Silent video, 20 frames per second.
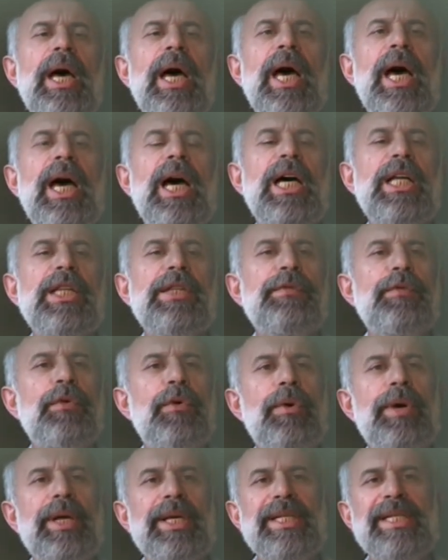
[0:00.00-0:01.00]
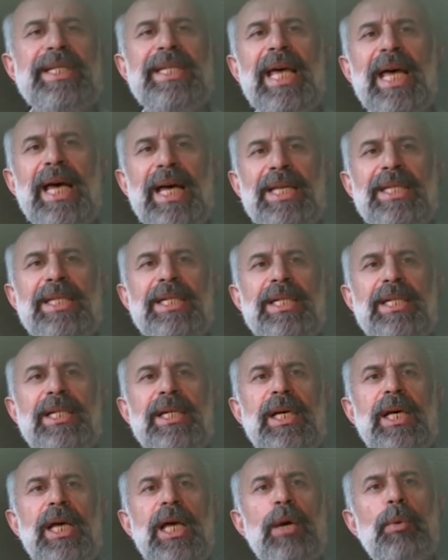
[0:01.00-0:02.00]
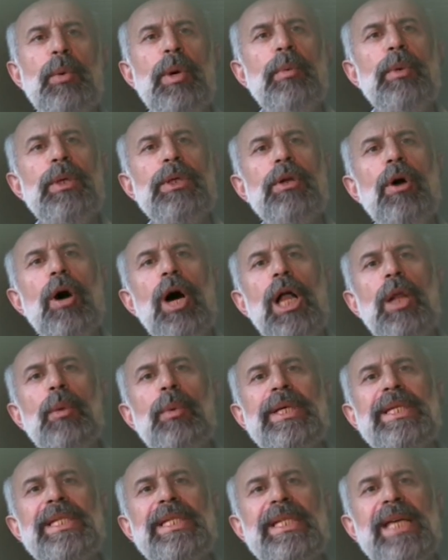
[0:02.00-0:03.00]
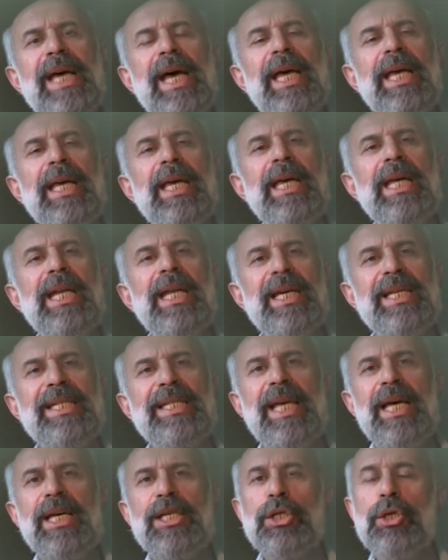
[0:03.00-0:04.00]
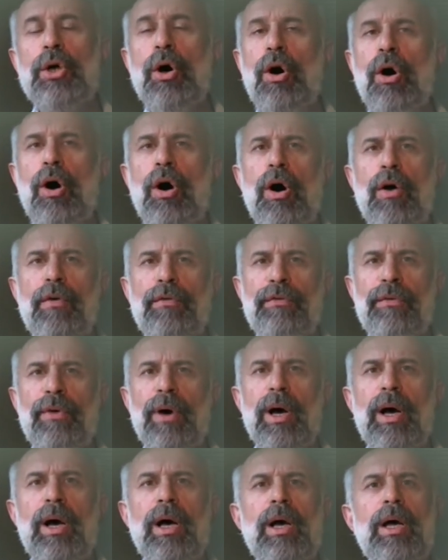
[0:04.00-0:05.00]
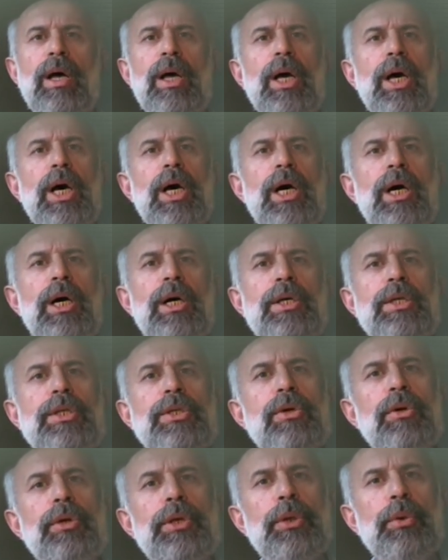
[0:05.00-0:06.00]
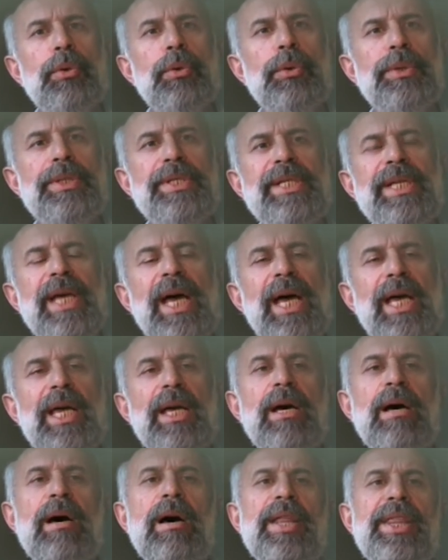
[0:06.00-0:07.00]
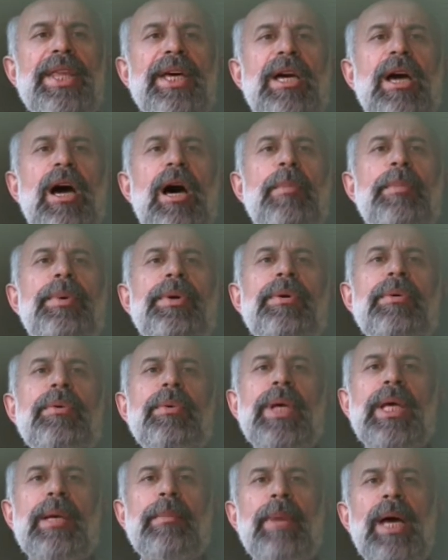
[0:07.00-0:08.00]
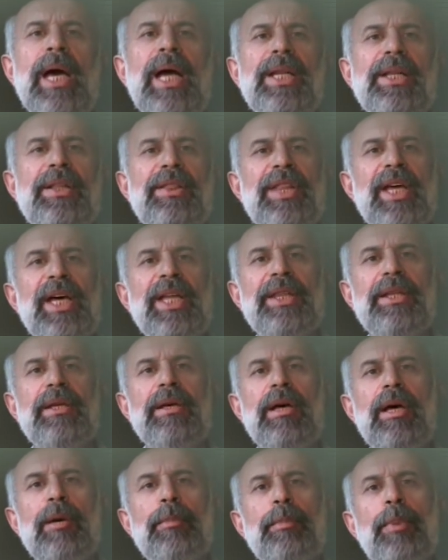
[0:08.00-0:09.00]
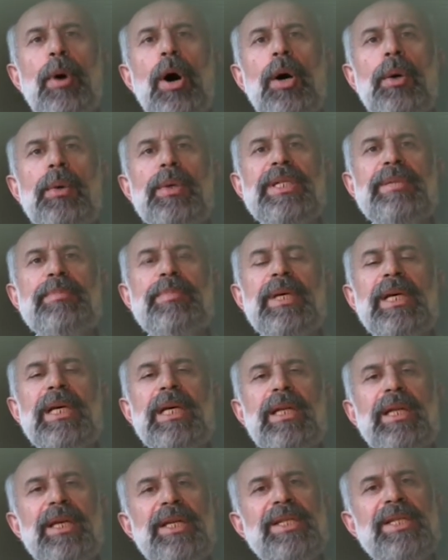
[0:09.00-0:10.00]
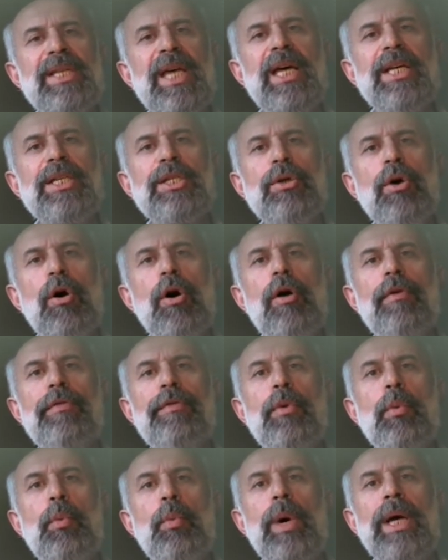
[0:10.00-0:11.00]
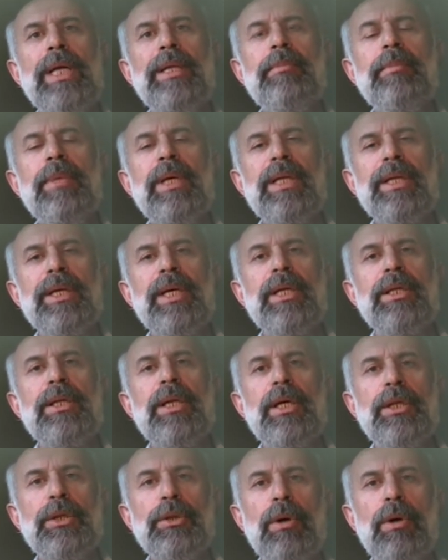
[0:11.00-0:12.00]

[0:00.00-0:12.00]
And for excess, we would always say in excess of. So you could say, the company recommended that her bonus be in excess of $1 million.